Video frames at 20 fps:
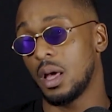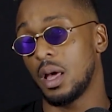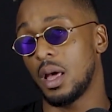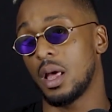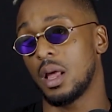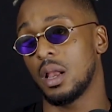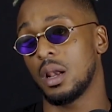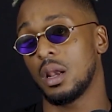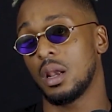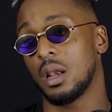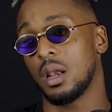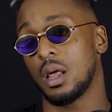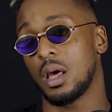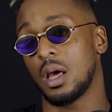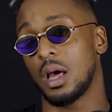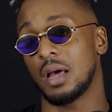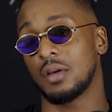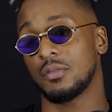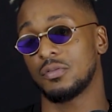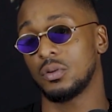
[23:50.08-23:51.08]
And
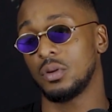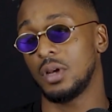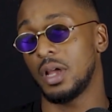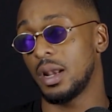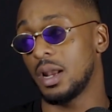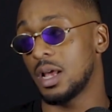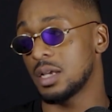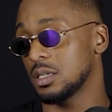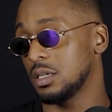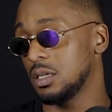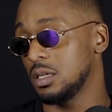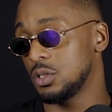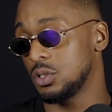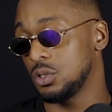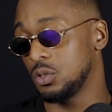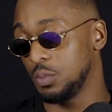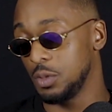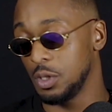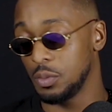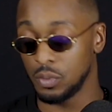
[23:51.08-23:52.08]
I feel like that's an
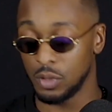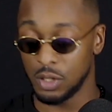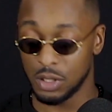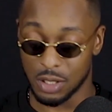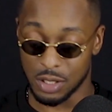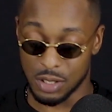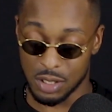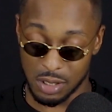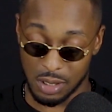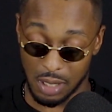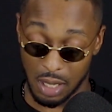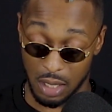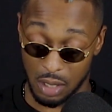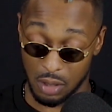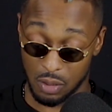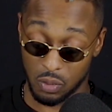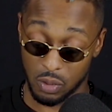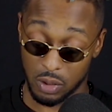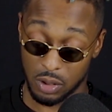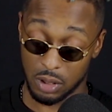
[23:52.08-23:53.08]
issue. People need to state
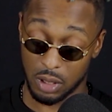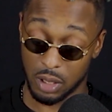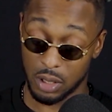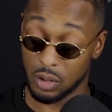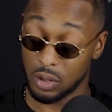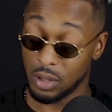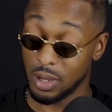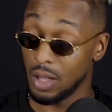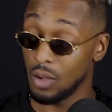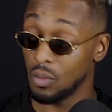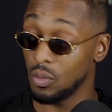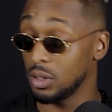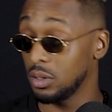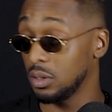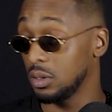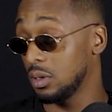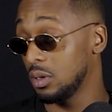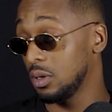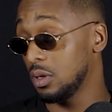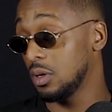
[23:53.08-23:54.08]
what the hell they
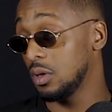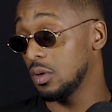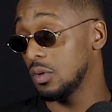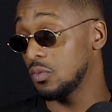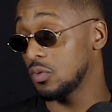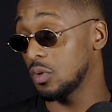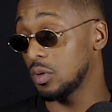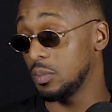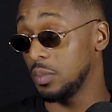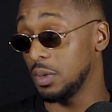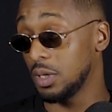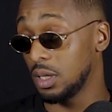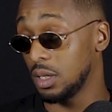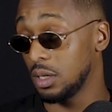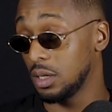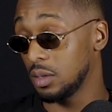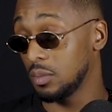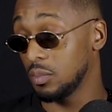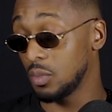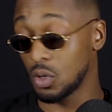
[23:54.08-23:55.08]
want from the
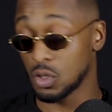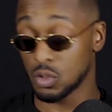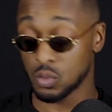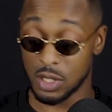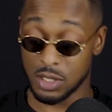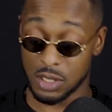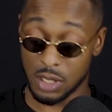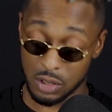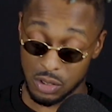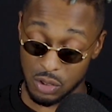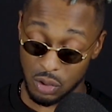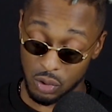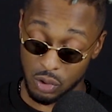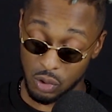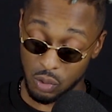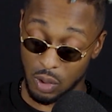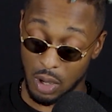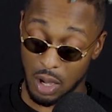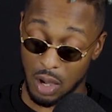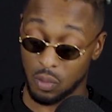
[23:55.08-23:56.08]
beginning, because once I tell
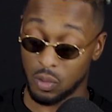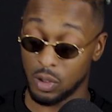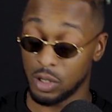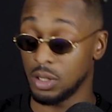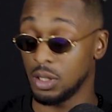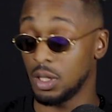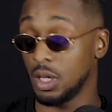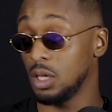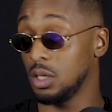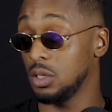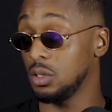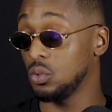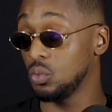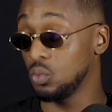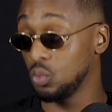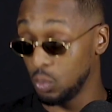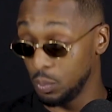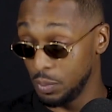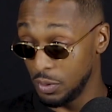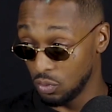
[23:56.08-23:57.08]
you what I want, you
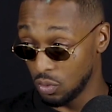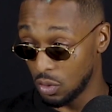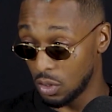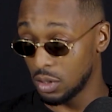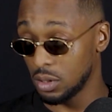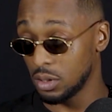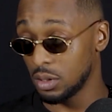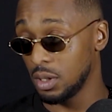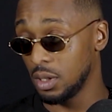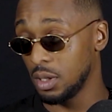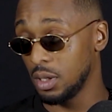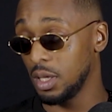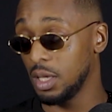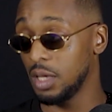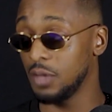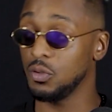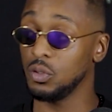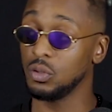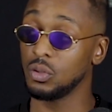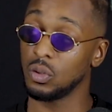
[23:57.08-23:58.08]
will be wrong
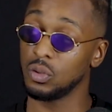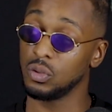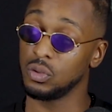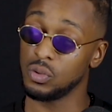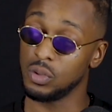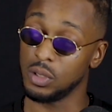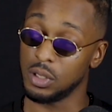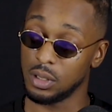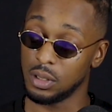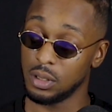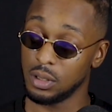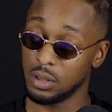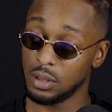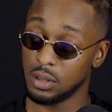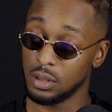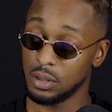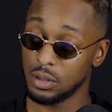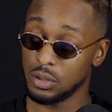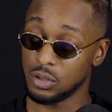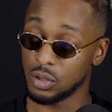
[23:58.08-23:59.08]
if you don't do it.
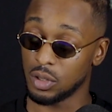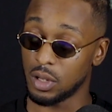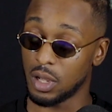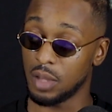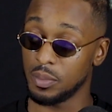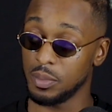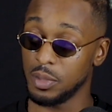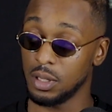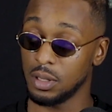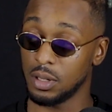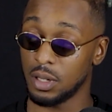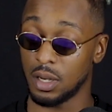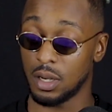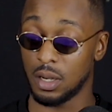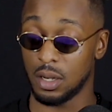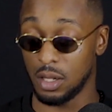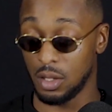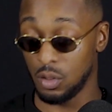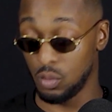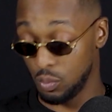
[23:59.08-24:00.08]
Do you know what I mean?
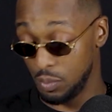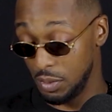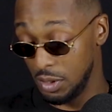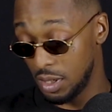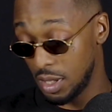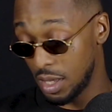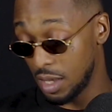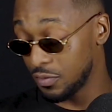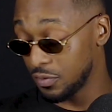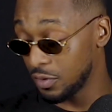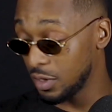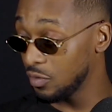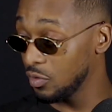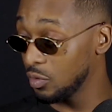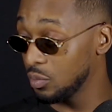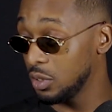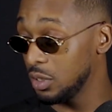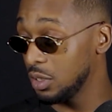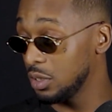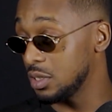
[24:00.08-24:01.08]
And it will be there for
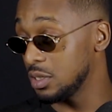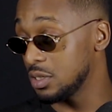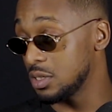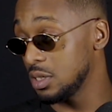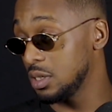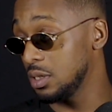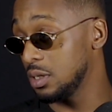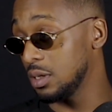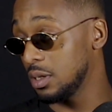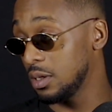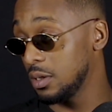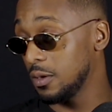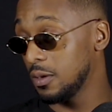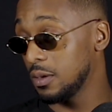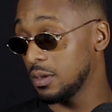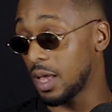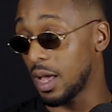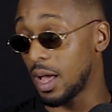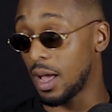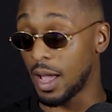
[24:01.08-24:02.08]
everybody to see
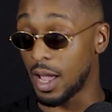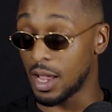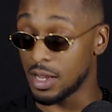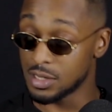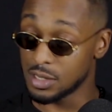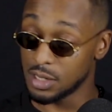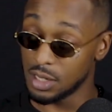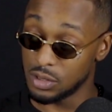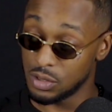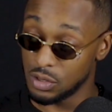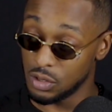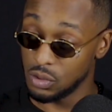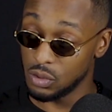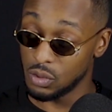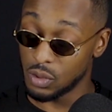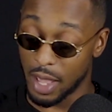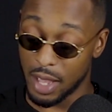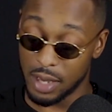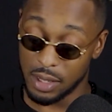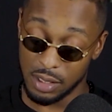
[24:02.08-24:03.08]
that I said to
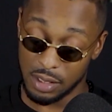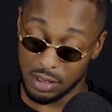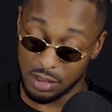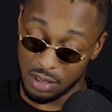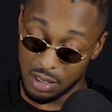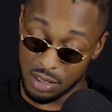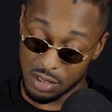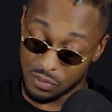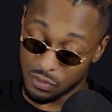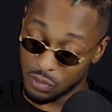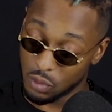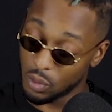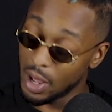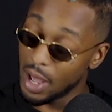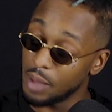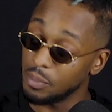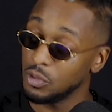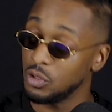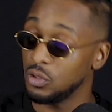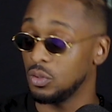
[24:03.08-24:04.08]
you, I need this for
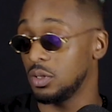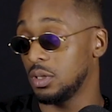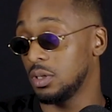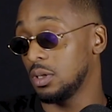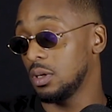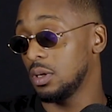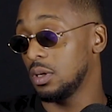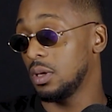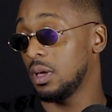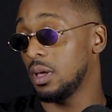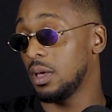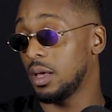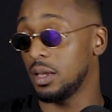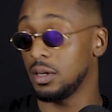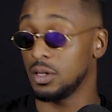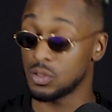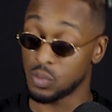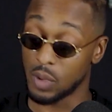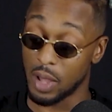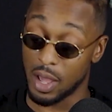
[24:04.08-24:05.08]
I'm doing,
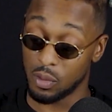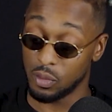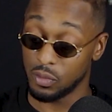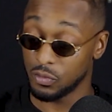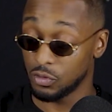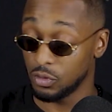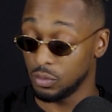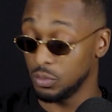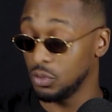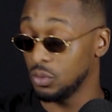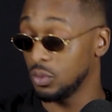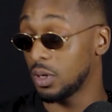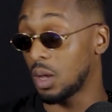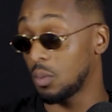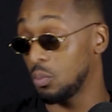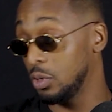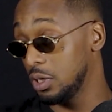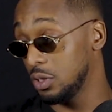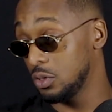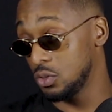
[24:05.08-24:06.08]
and this is what I want from you, and
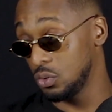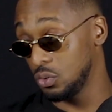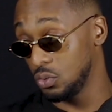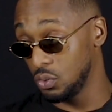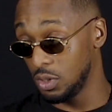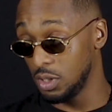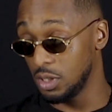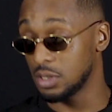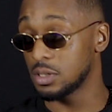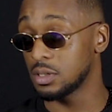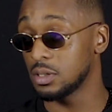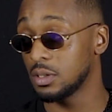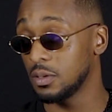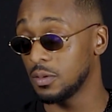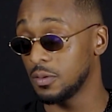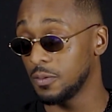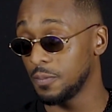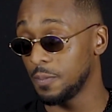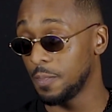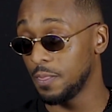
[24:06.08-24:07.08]
I'm willing to do this.
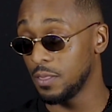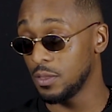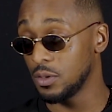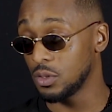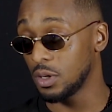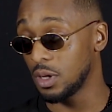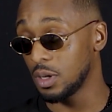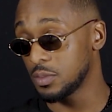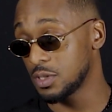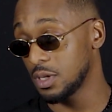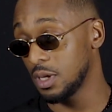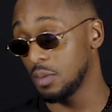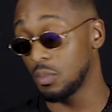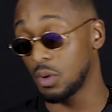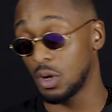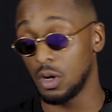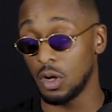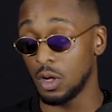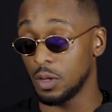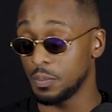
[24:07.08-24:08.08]
Do you know what I'm saying?
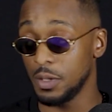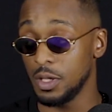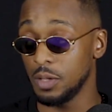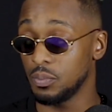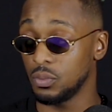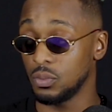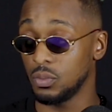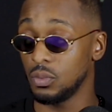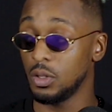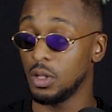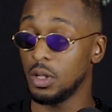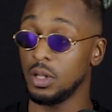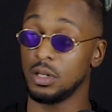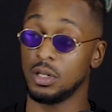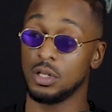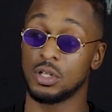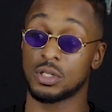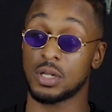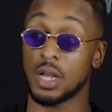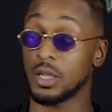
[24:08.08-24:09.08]
But a lot of people,
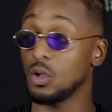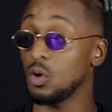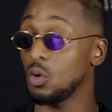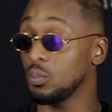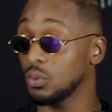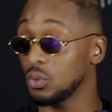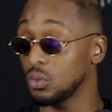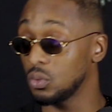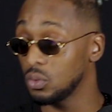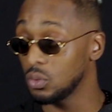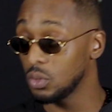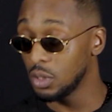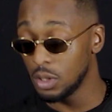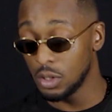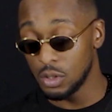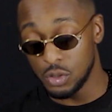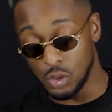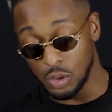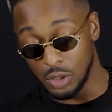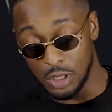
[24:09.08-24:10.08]
they're just like, yo, bro,
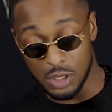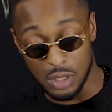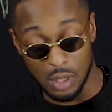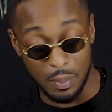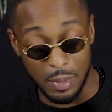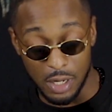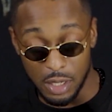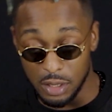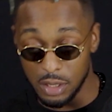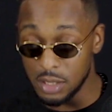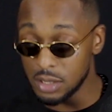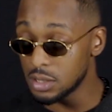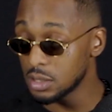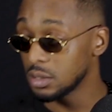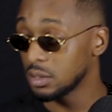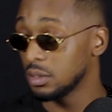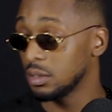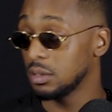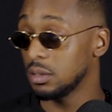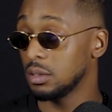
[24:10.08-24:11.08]
do you need some melodies?
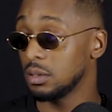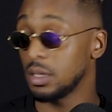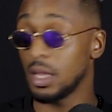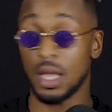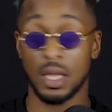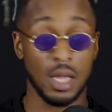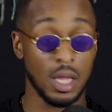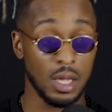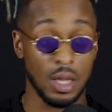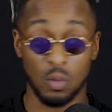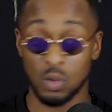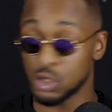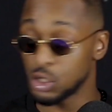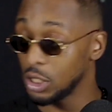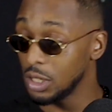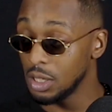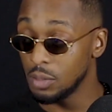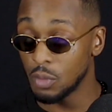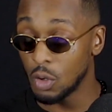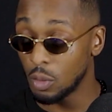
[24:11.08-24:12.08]
Yeah. What's
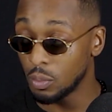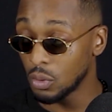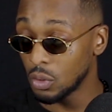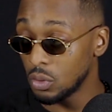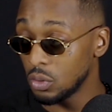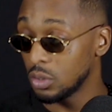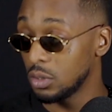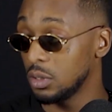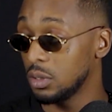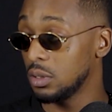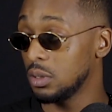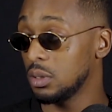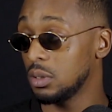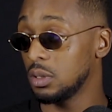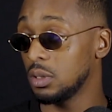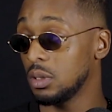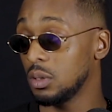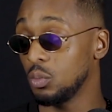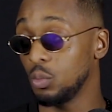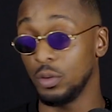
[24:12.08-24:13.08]
your email, bro?
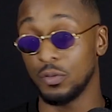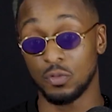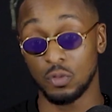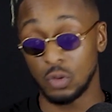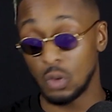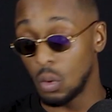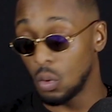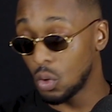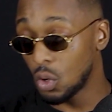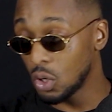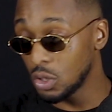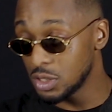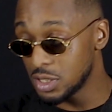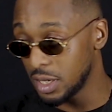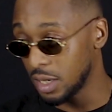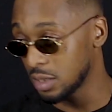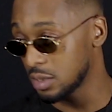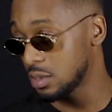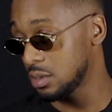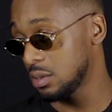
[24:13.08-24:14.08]
With no
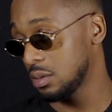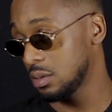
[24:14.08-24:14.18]
context.